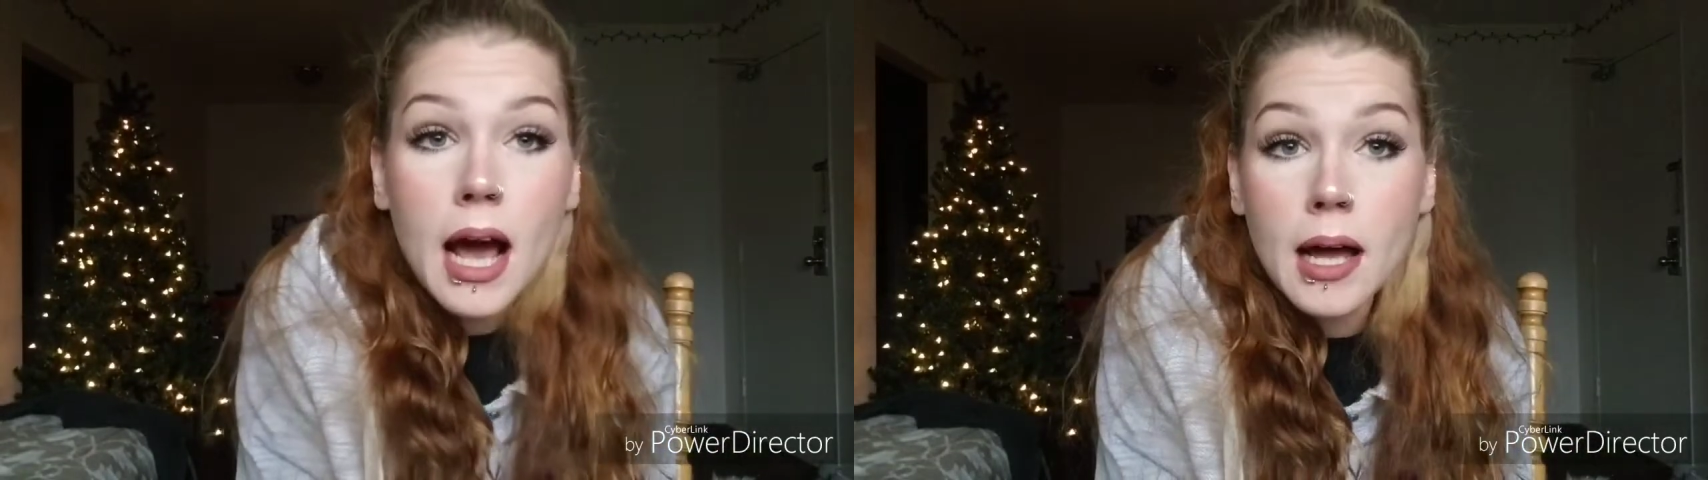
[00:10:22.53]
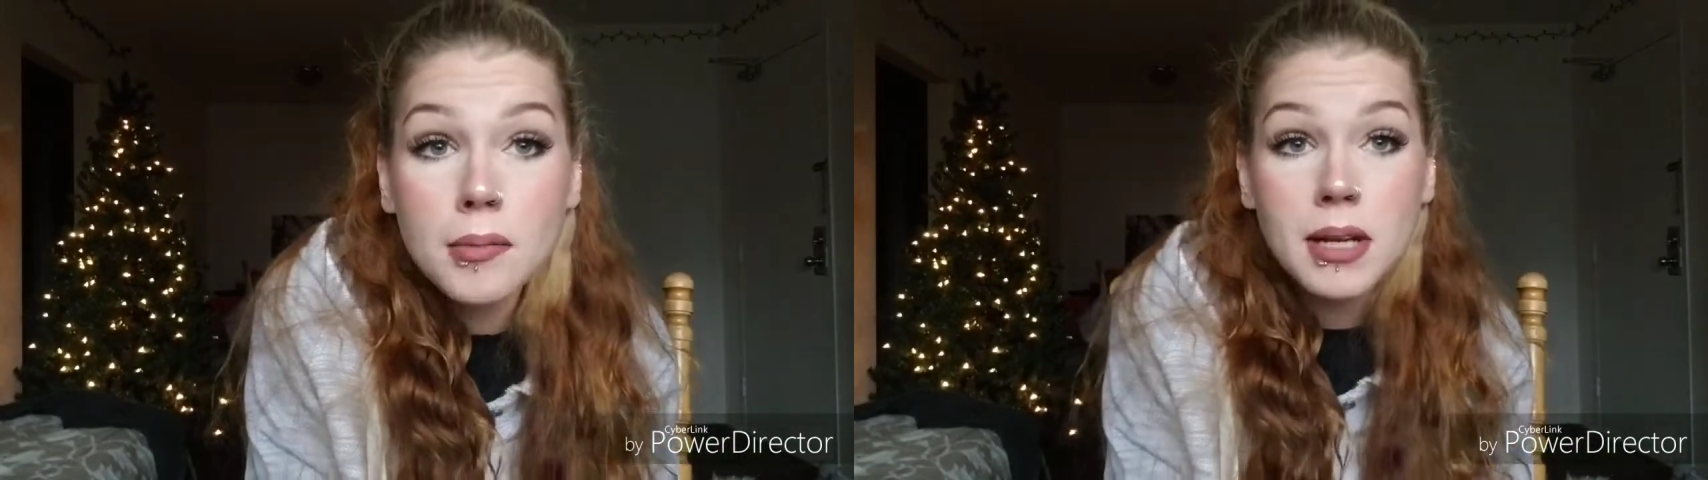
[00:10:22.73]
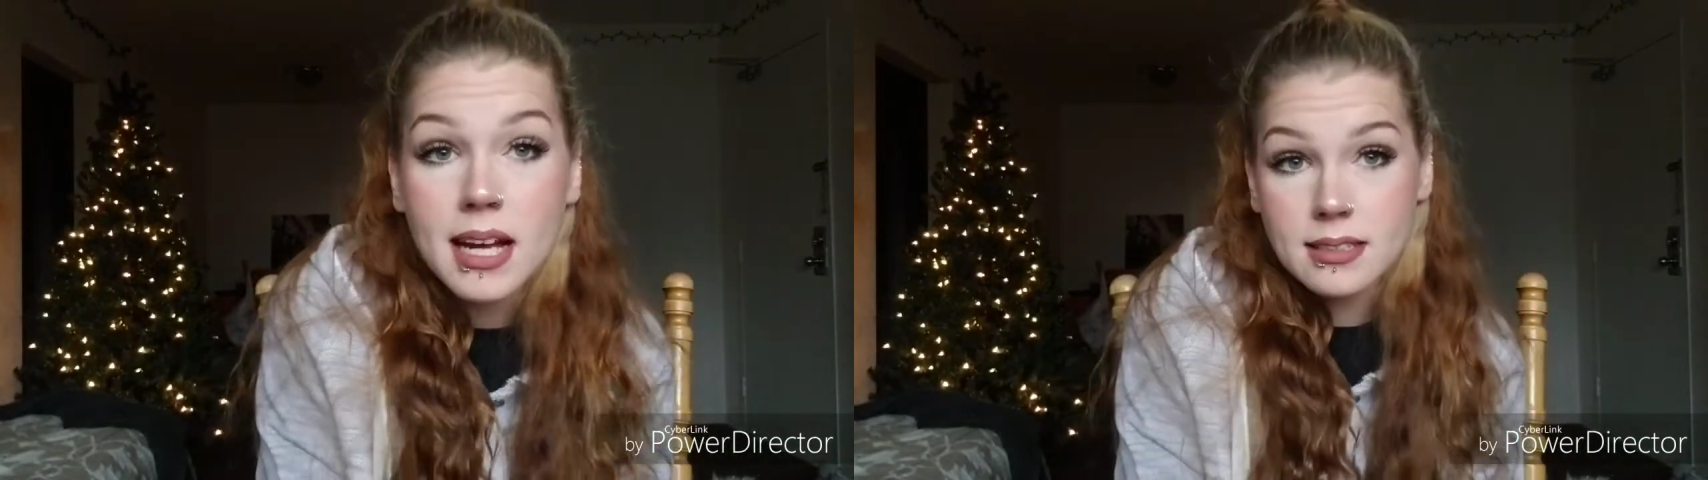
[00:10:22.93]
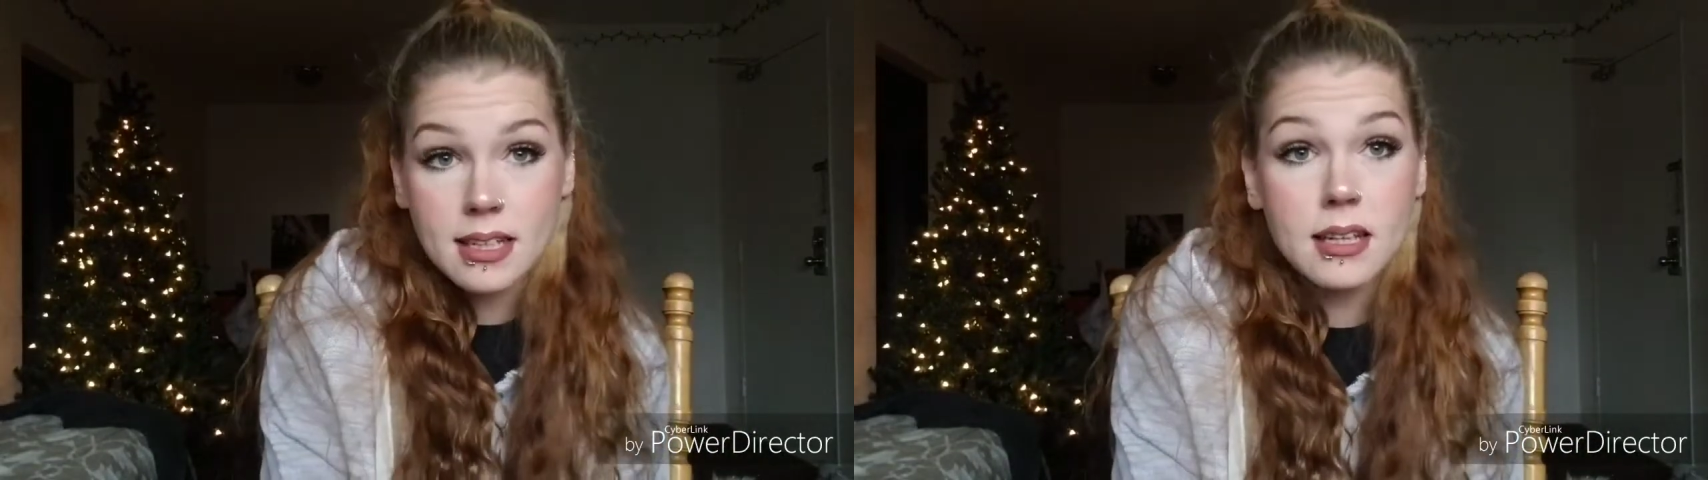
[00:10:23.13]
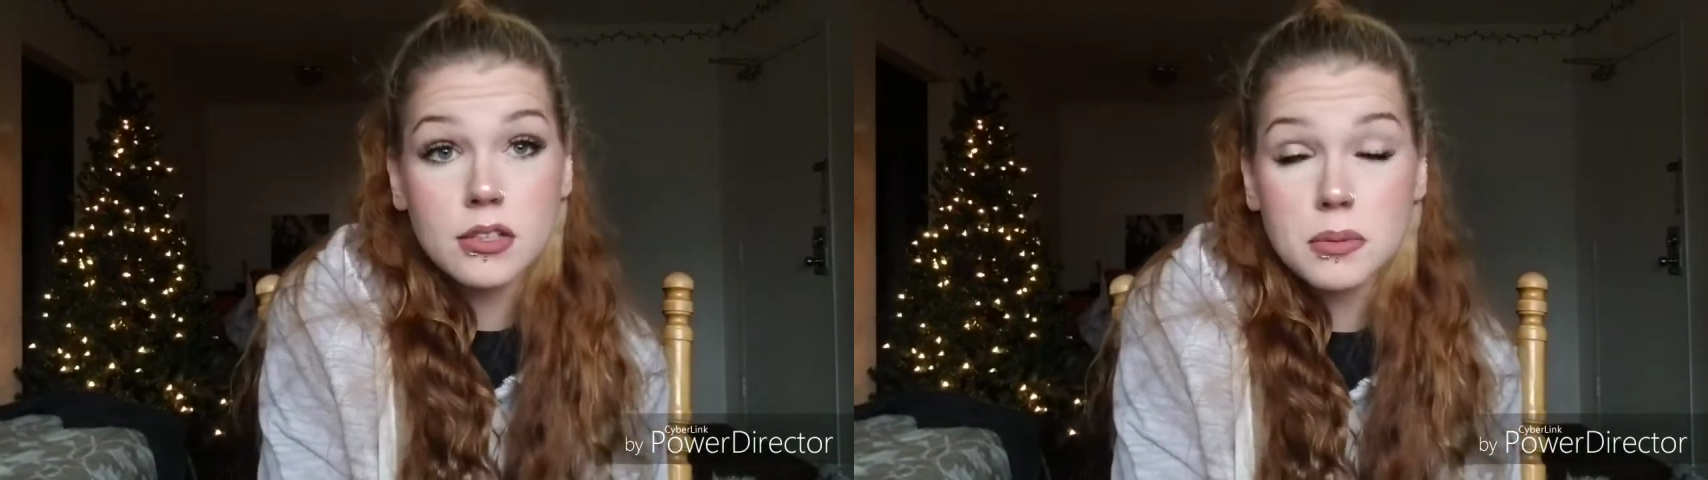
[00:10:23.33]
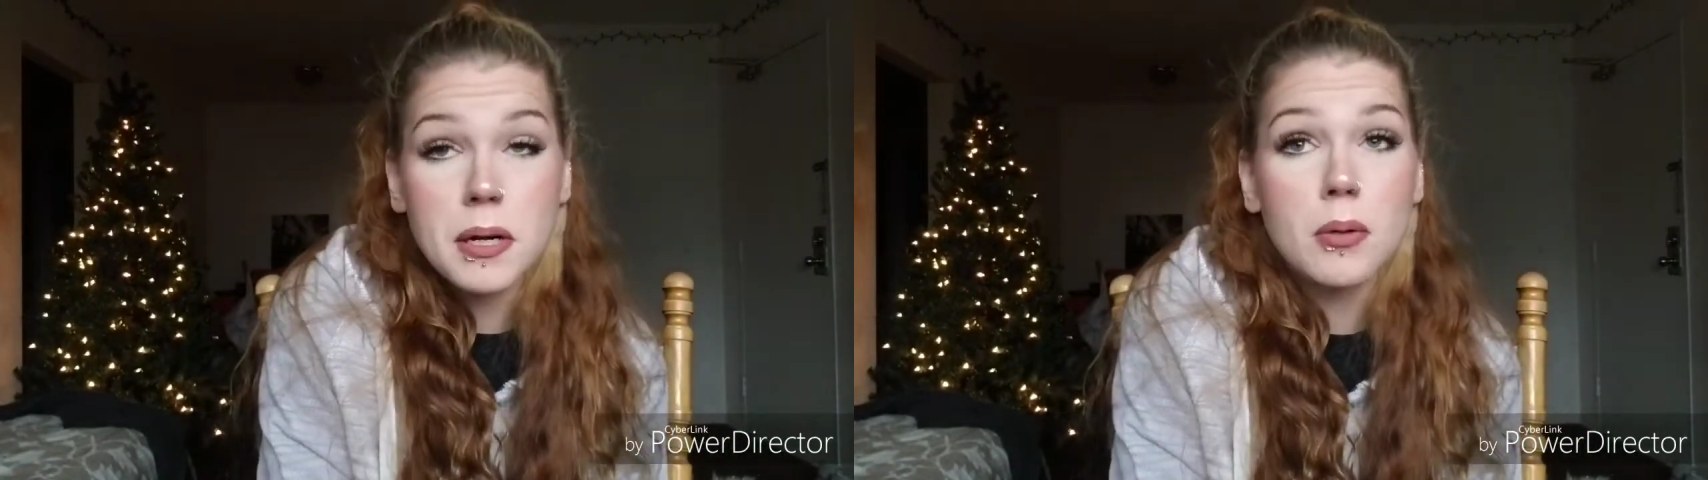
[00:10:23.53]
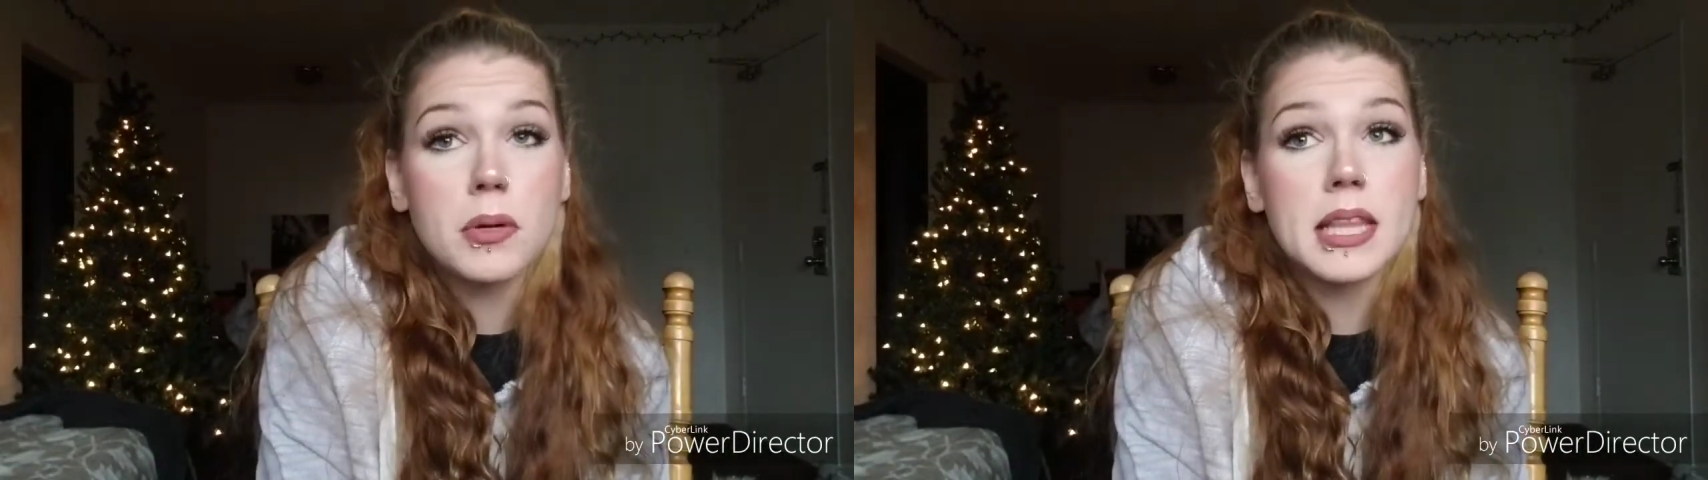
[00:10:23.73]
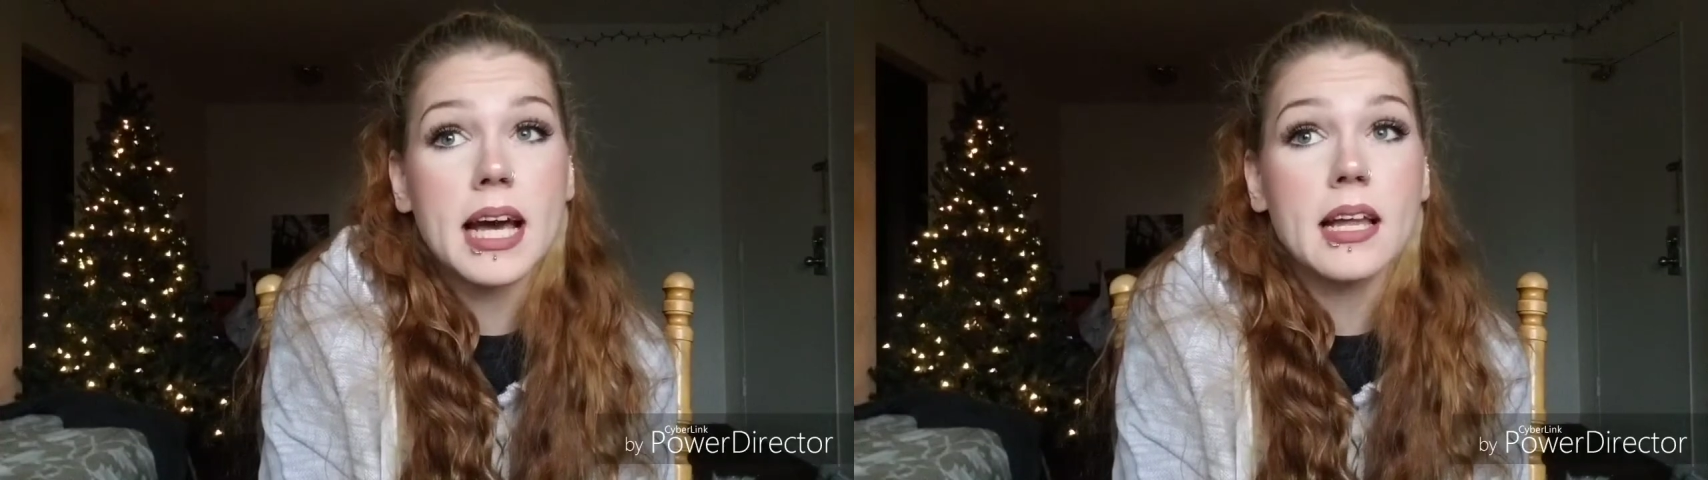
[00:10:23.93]
I'm not saying there's a problem
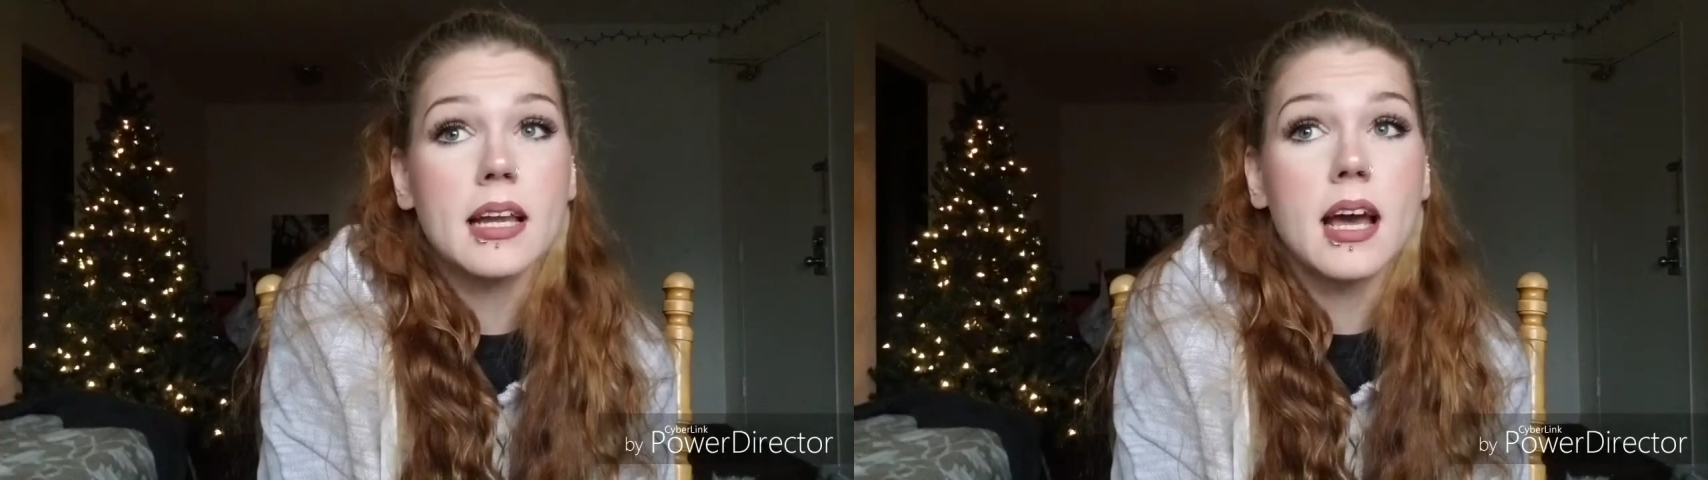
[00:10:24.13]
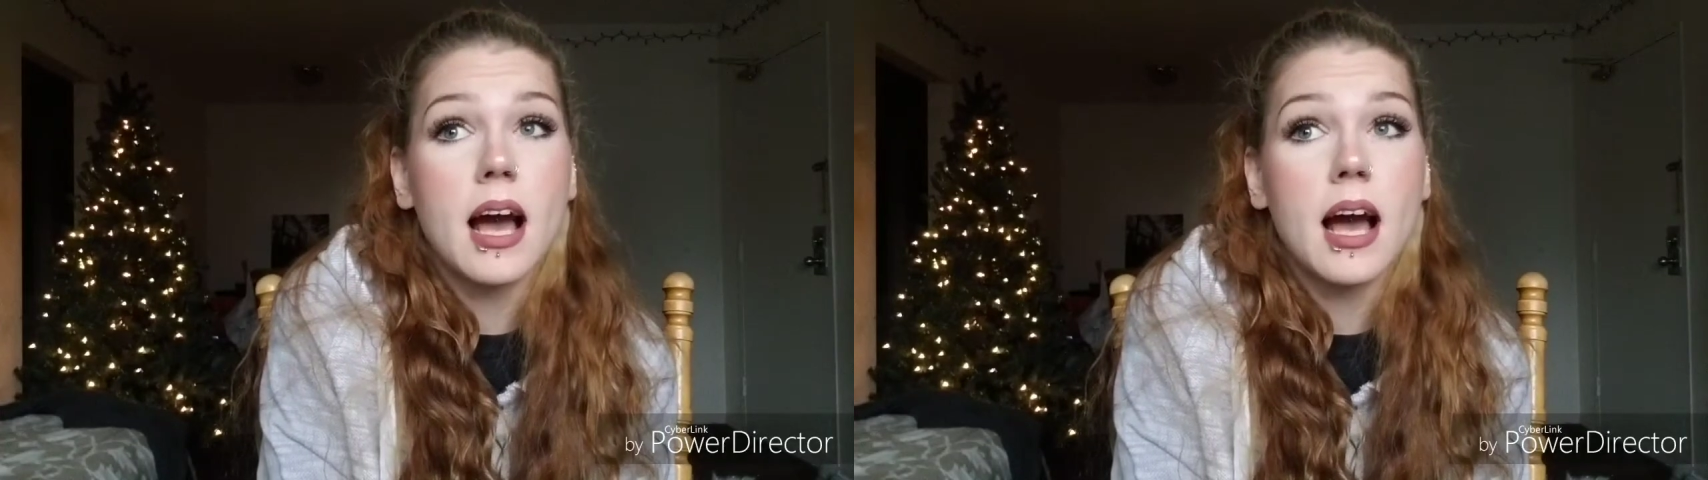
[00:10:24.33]
with that.